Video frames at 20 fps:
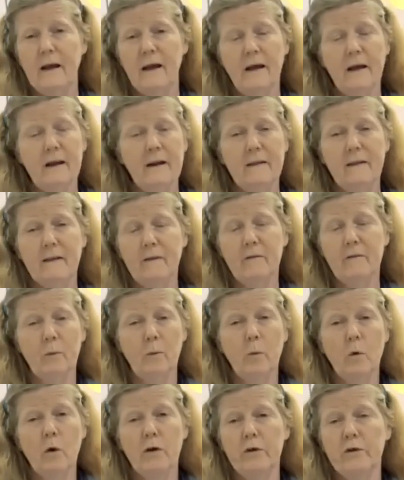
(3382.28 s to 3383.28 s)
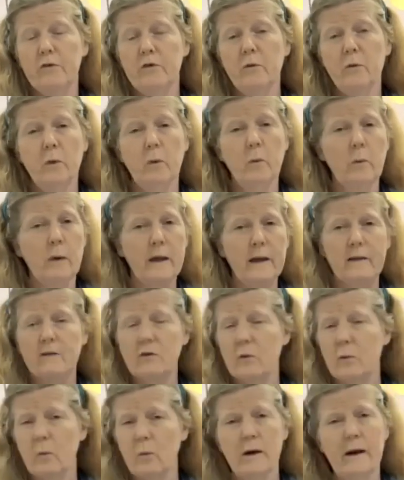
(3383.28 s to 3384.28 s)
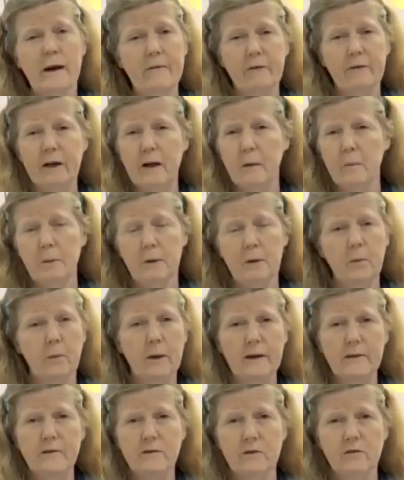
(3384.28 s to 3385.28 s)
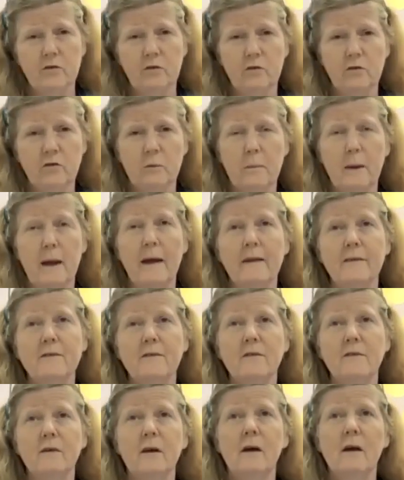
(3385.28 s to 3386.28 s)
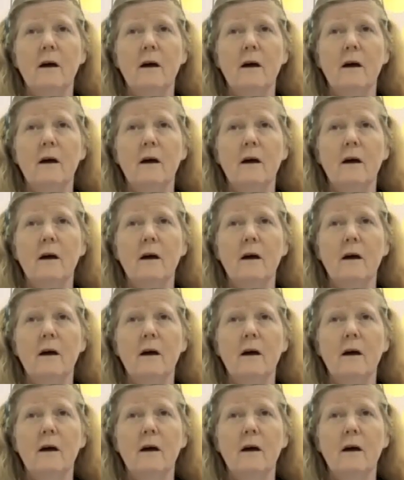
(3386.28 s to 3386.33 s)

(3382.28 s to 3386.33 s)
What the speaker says: anything from 1 or 2 a week to one every couple of weeks. It just depends.